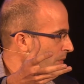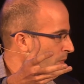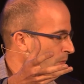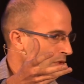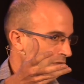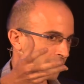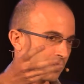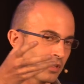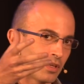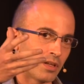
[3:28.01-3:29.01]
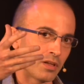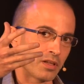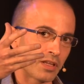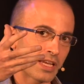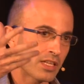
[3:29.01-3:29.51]
what
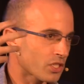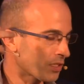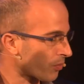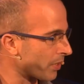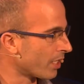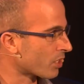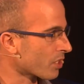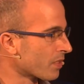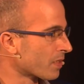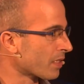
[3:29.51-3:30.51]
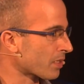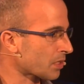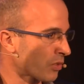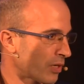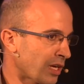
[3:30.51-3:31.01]
ancient religions
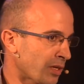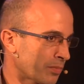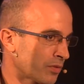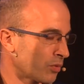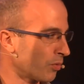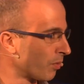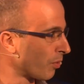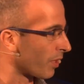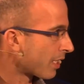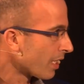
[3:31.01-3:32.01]
ascribed to, to the